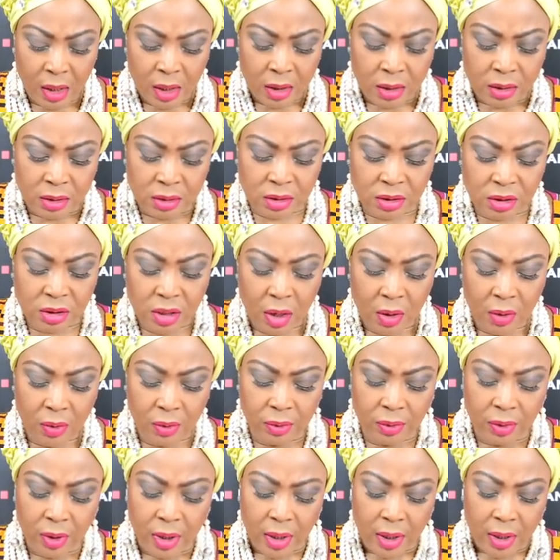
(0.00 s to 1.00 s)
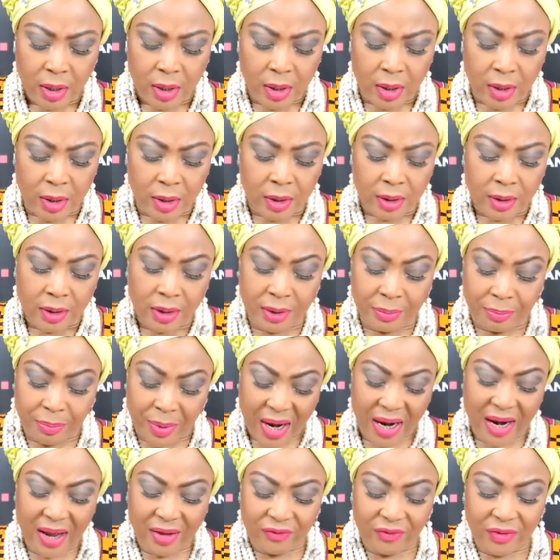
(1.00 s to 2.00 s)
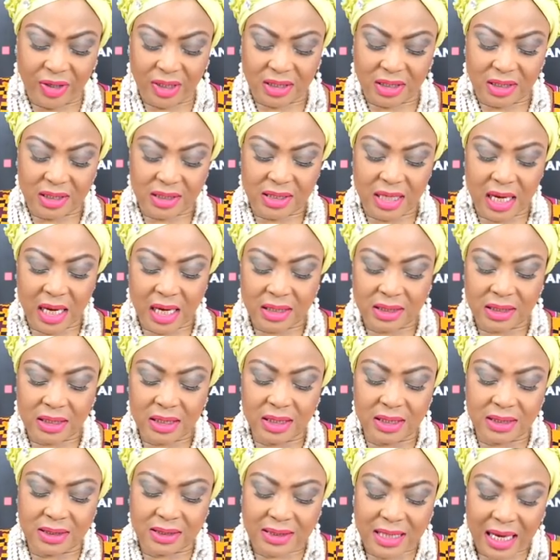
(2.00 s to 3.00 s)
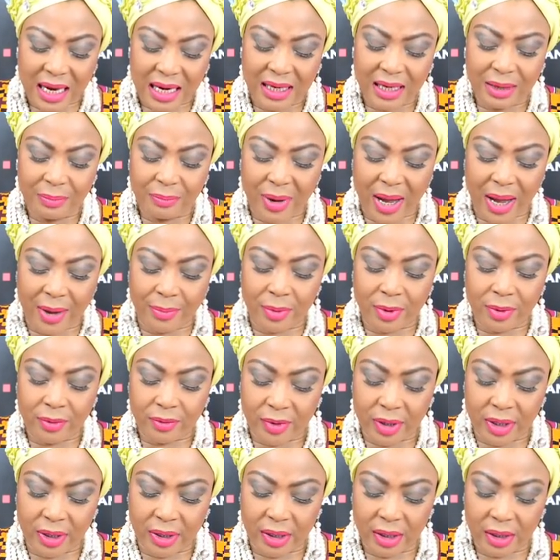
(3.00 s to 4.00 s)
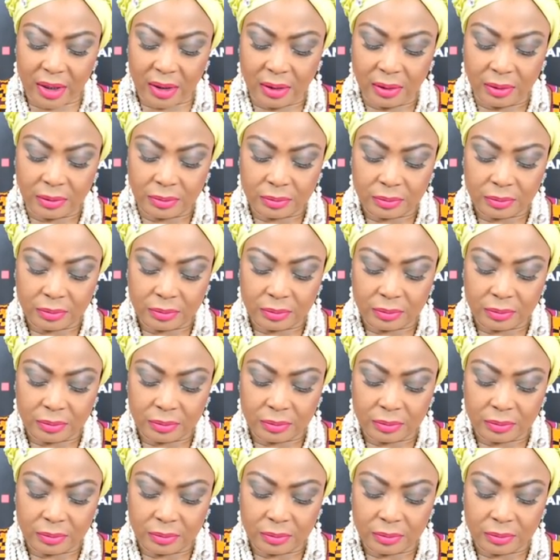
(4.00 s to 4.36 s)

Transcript: And so, the benefits, it says, is daily Bible reading